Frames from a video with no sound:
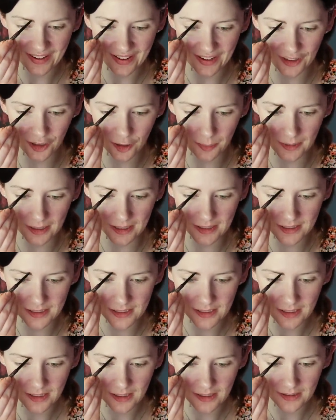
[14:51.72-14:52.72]
in your bed,
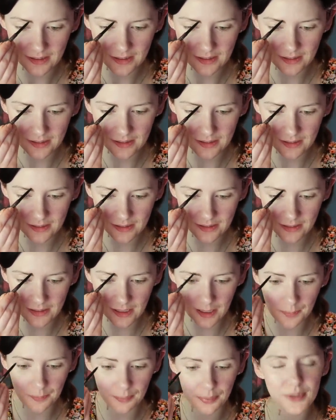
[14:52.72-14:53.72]

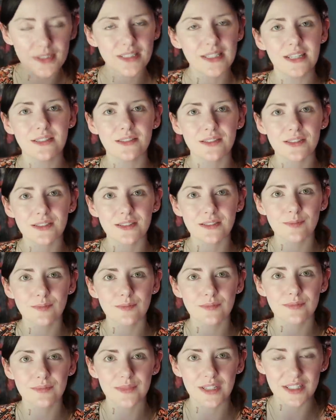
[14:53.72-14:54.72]
that presents
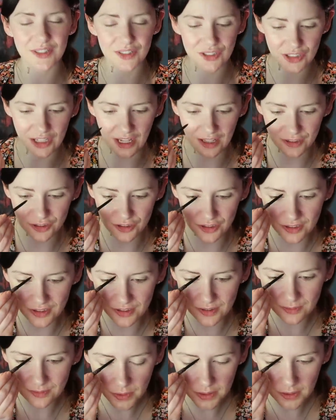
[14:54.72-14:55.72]
its
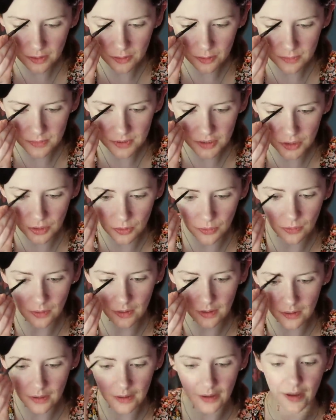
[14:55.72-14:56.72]
challenges when it comes
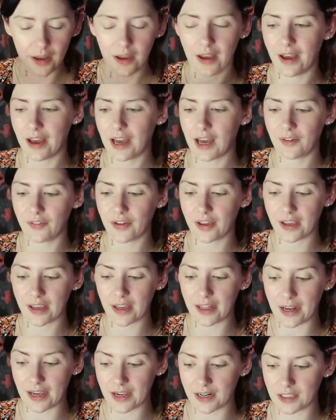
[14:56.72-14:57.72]
to having
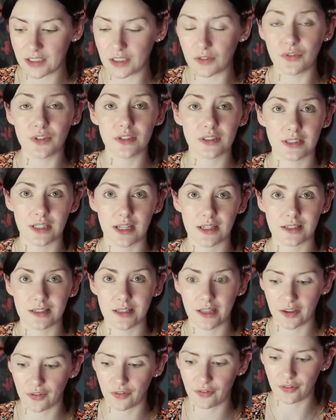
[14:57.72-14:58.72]
an active sex
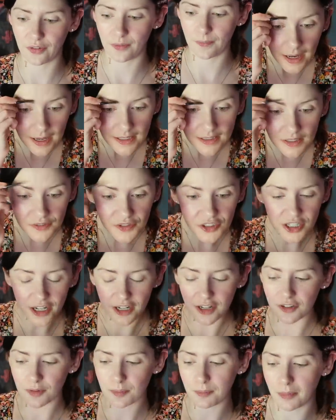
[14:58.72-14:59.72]
life. As I've
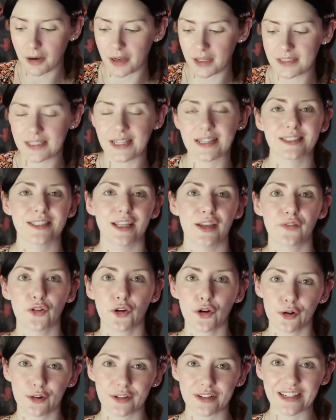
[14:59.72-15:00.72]
shared, my sex life
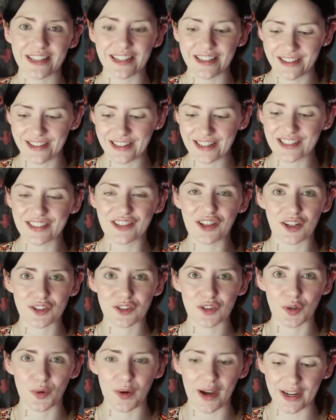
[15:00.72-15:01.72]
currently is
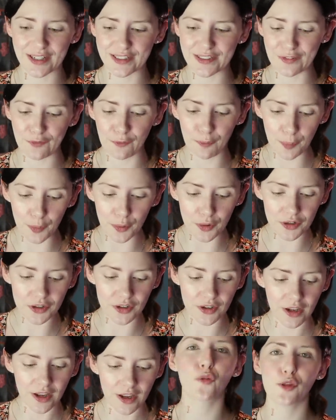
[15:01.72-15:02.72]
not so active,
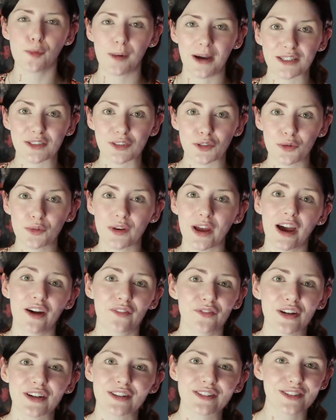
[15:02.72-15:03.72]
but over the past
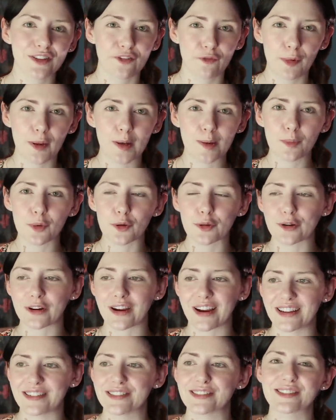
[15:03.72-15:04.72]
2.5 years, I've been a mother
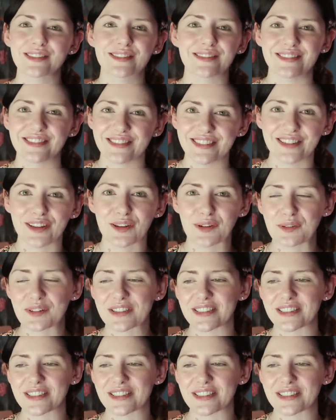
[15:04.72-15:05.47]
and, you know,